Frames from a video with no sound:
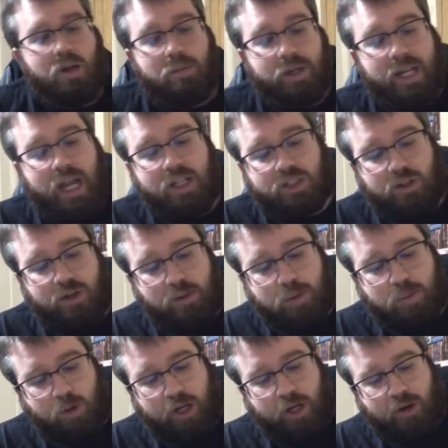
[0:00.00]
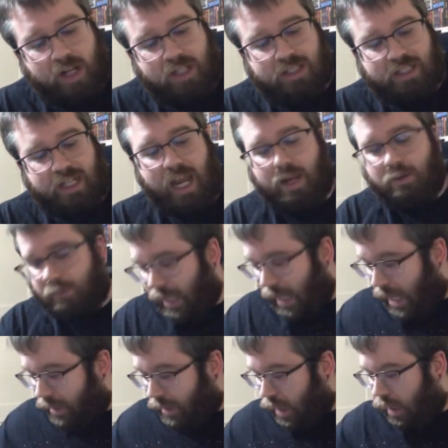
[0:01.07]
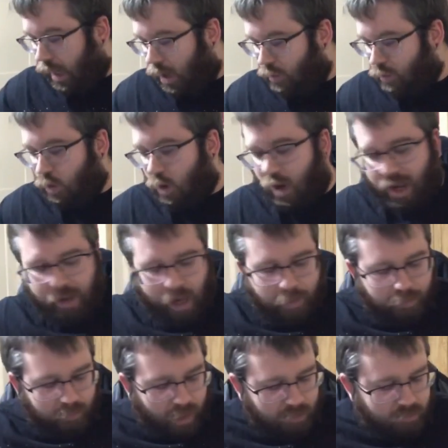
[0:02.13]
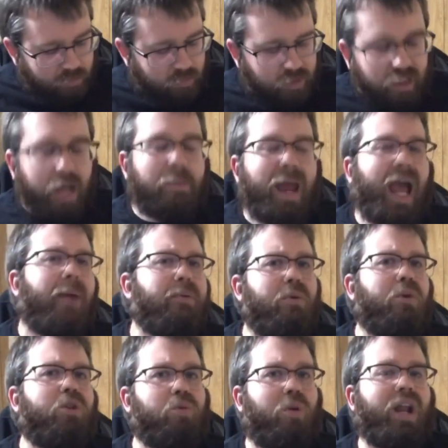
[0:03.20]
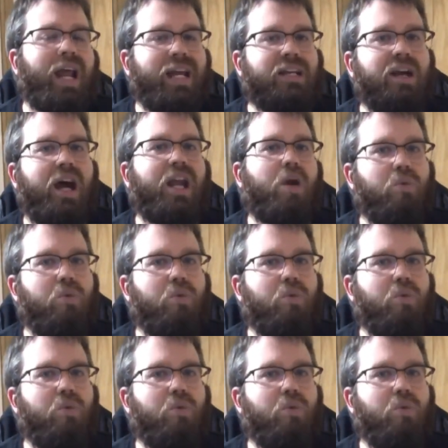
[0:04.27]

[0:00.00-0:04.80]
But yeah, so it was pretty crazy day. We got, I, overall, I, I'm, I'm, I'm happy with what I got.